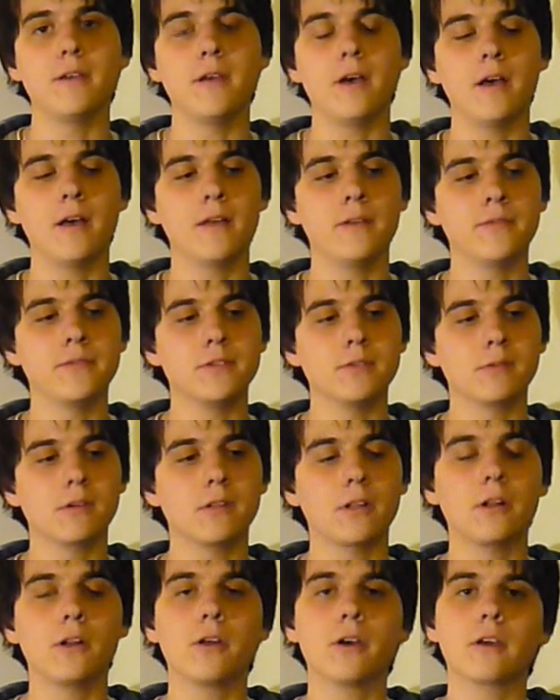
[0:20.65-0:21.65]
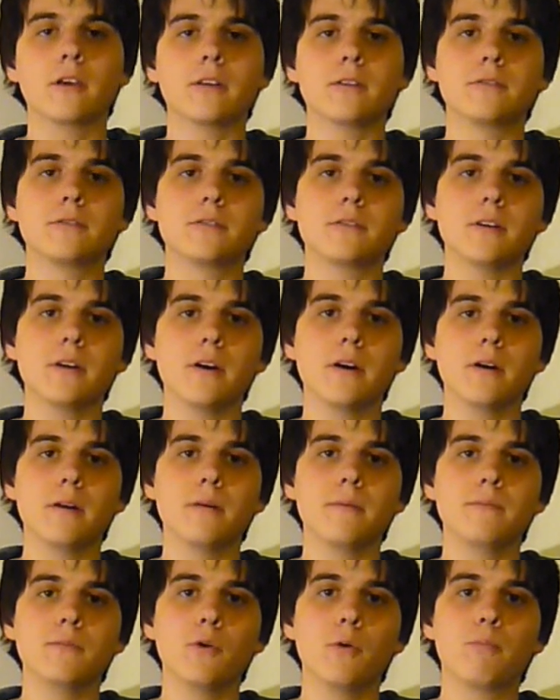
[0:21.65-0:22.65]
and we're going to look
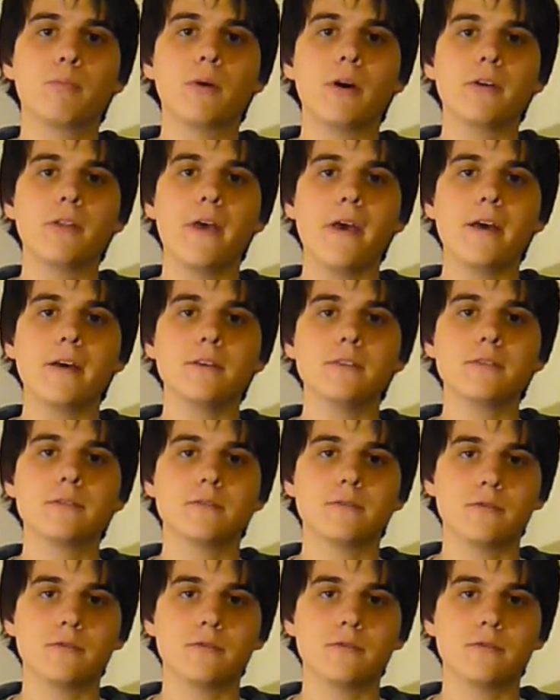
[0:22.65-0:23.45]
at not brown ales,